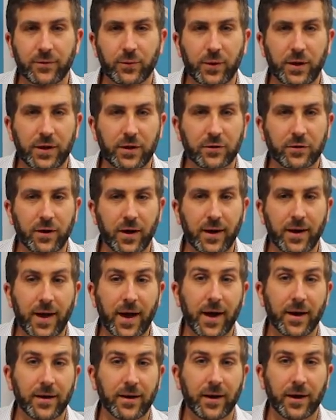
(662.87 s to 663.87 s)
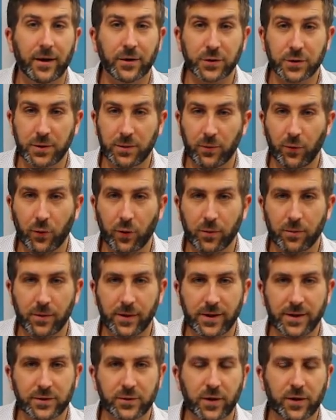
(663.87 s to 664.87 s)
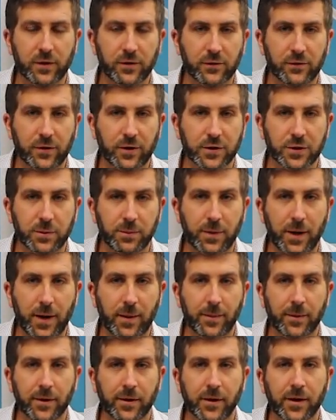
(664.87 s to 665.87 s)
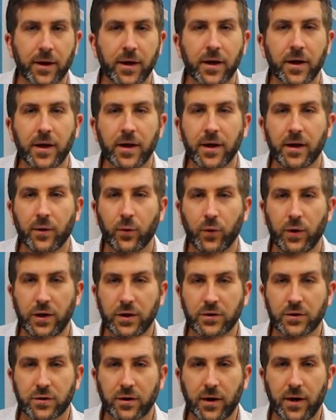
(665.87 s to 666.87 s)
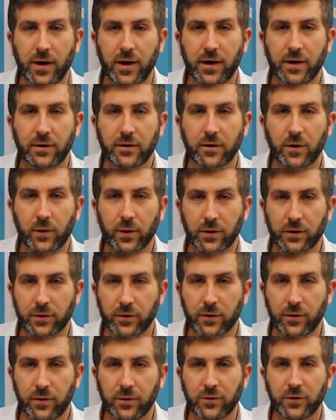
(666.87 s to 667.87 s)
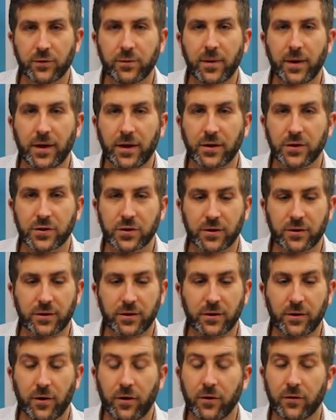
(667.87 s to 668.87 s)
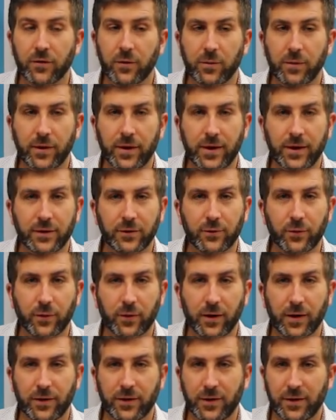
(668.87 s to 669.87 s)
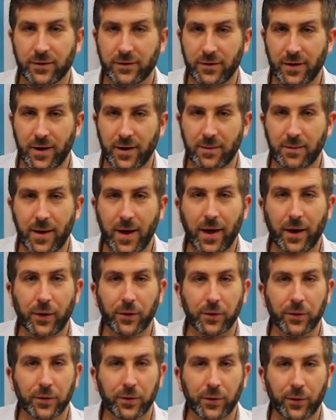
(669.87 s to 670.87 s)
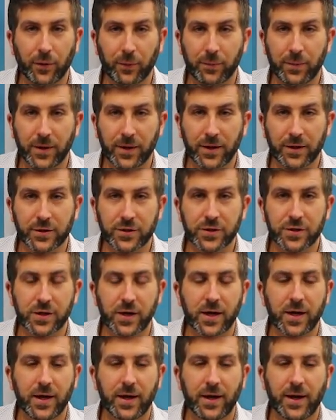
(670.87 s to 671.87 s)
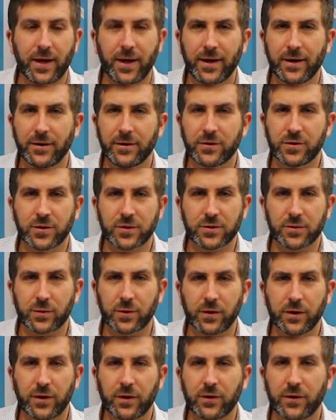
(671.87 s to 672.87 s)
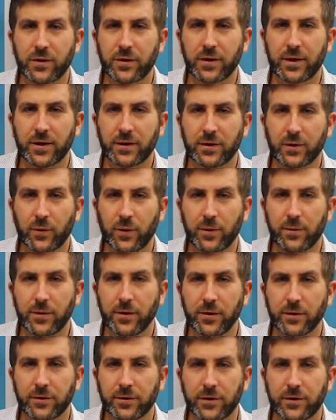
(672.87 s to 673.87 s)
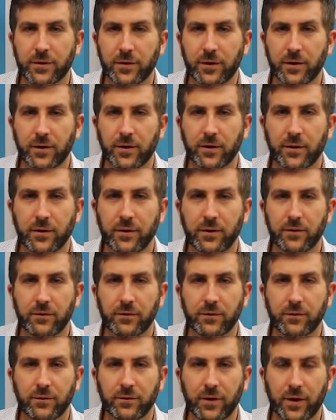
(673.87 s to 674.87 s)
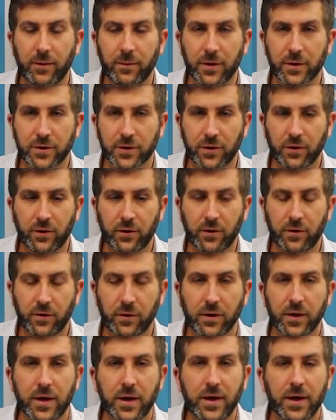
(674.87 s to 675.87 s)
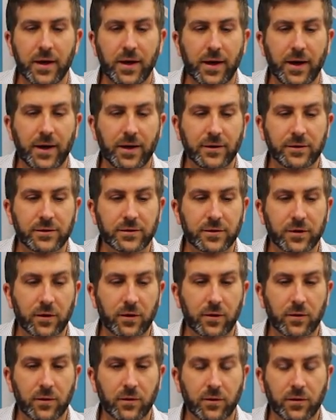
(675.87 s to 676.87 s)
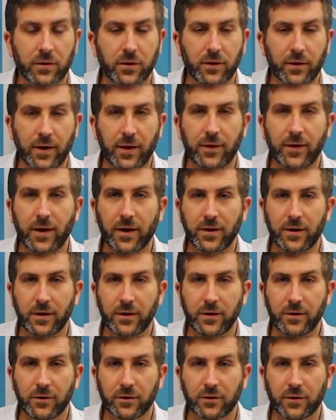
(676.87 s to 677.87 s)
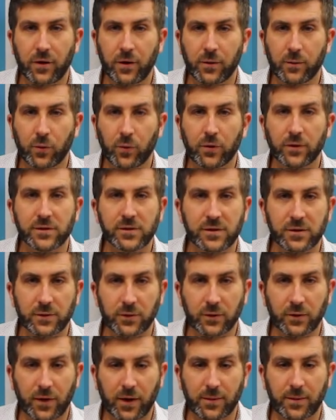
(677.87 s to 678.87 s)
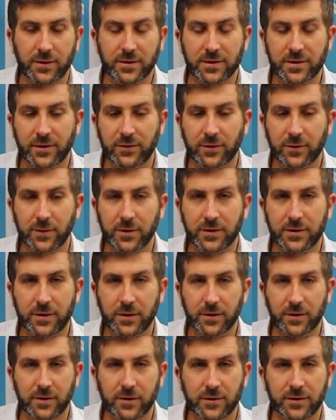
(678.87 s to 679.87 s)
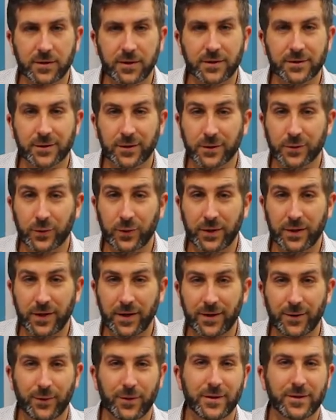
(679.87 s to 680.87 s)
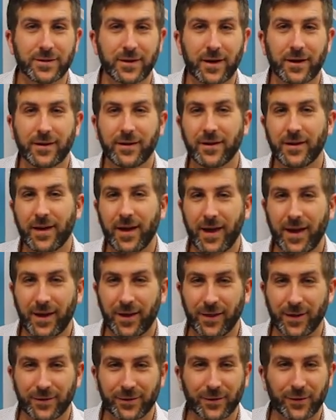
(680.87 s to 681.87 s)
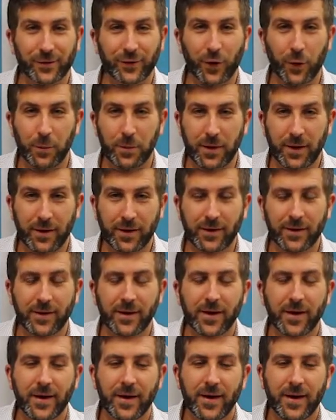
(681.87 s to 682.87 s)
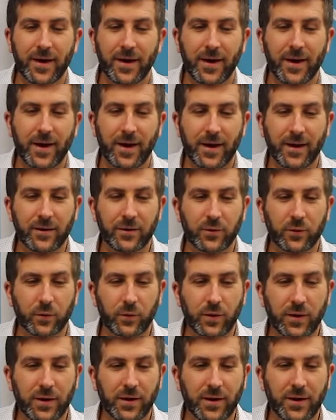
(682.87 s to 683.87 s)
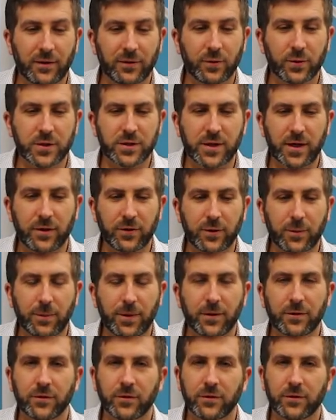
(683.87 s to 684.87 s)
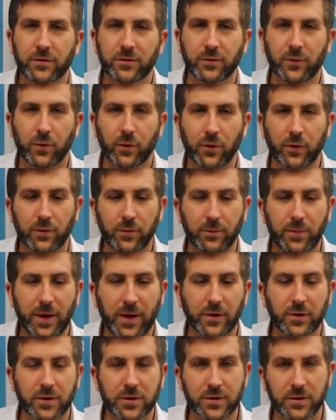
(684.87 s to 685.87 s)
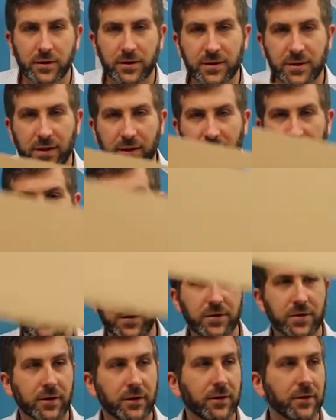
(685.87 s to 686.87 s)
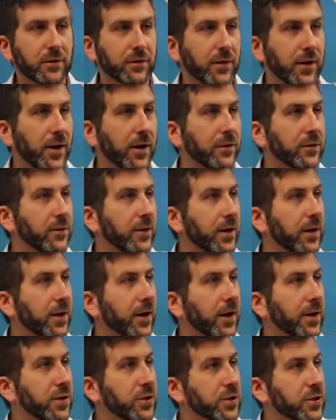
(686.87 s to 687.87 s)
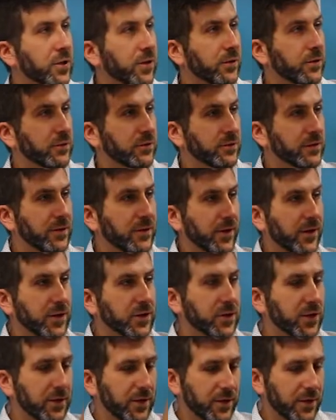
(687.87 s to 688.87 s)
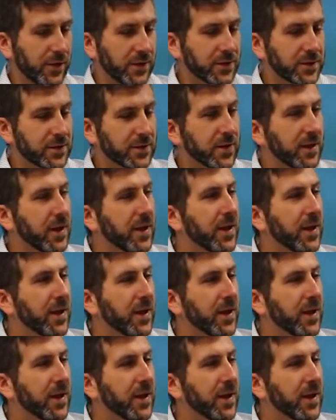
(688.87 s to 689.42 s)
We tried adding actually more blades with construction paper we tried going through and just making sure that all the blades were at the same angle or pitch and just really couldn't get the windmill to turn very much at all. And so Kurt had the idea to use cardboard since it was quite a bit stiffer material. And so that's what we did. And we decided to, hey, let's just go big. And we switched out the pencils for painter stir sticks. I'll go ahead and turn this around so I can kind of show, see if I can show you this.